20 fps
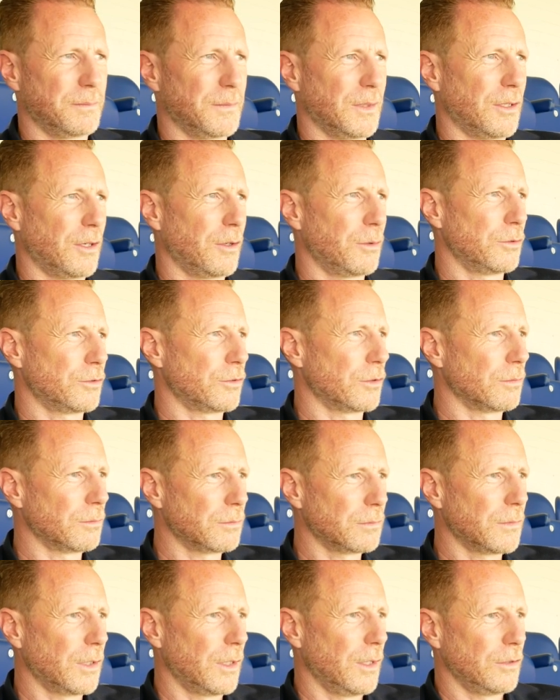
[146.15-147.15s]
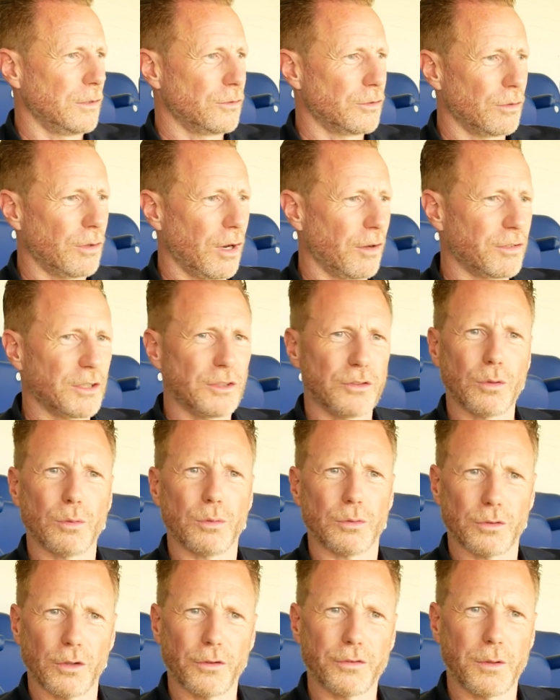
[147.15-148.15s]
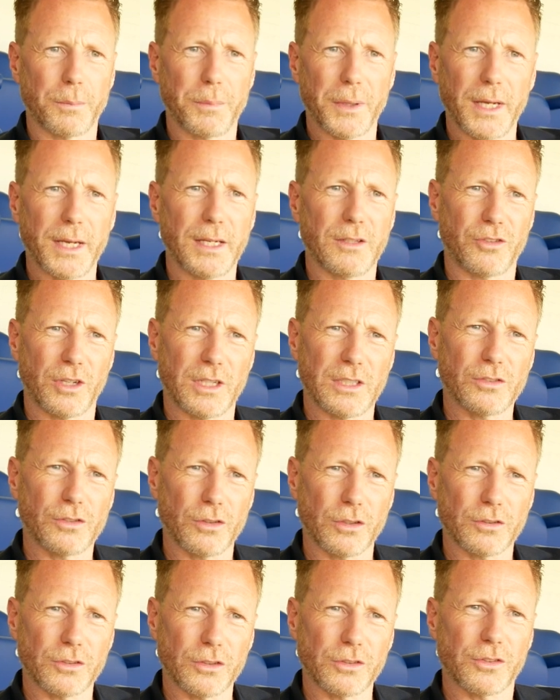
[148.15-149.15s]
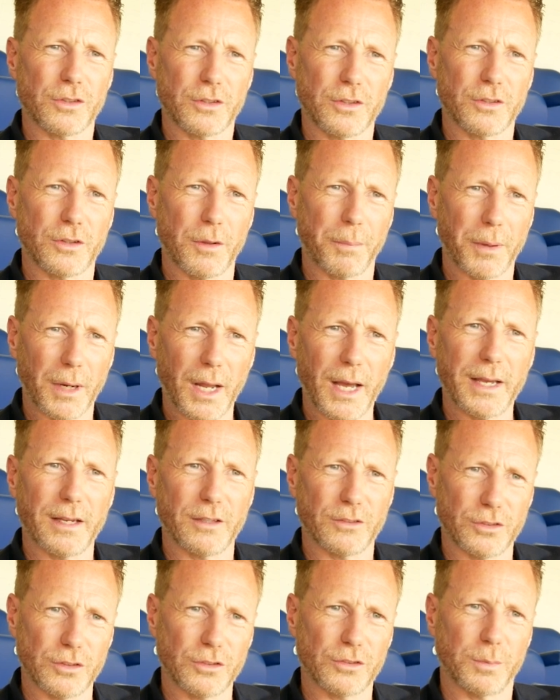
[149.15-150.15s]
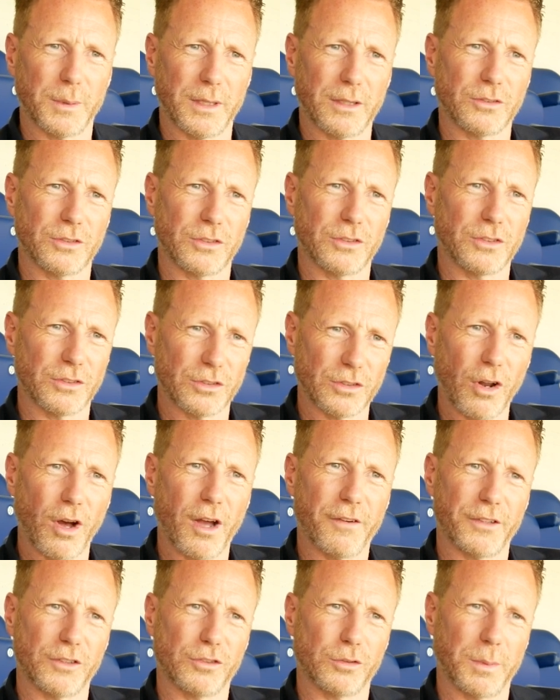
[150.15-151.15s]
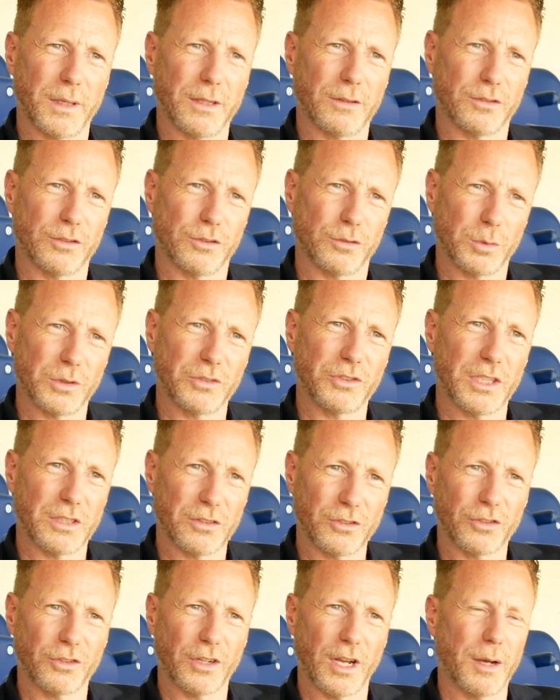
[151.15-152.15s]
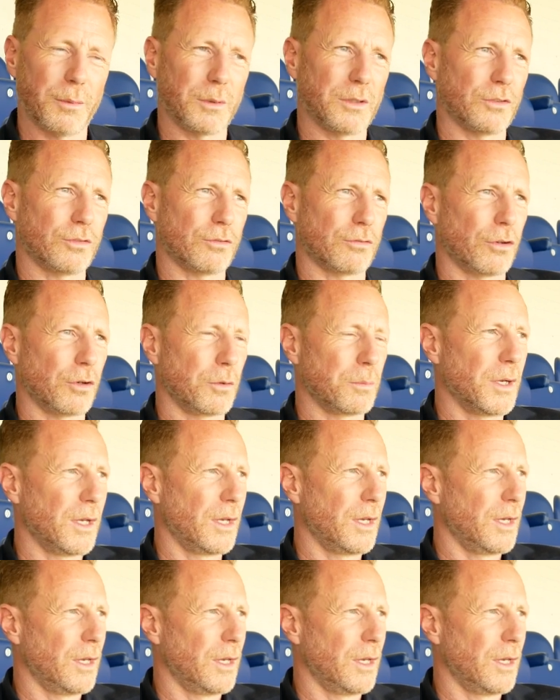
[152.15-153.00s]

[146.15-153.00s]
You know, he's got 2 lovely daughters off the pitch, and it's not just the player's experiences, his life experiences which he can share with this group.